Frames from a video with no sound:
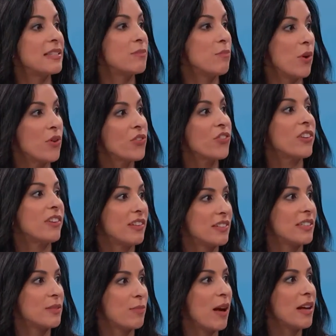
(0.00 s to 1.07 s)
as
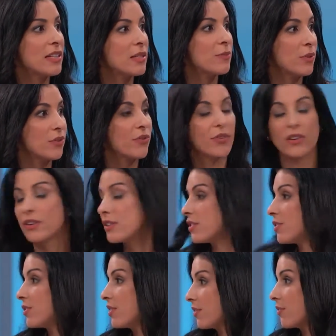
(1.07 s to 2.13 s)
motionless as possible for a good
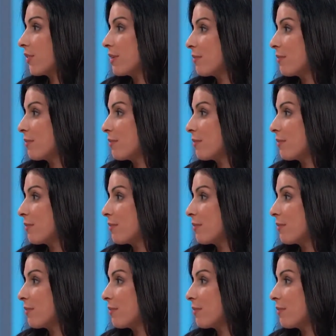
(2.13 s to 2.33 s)
two to three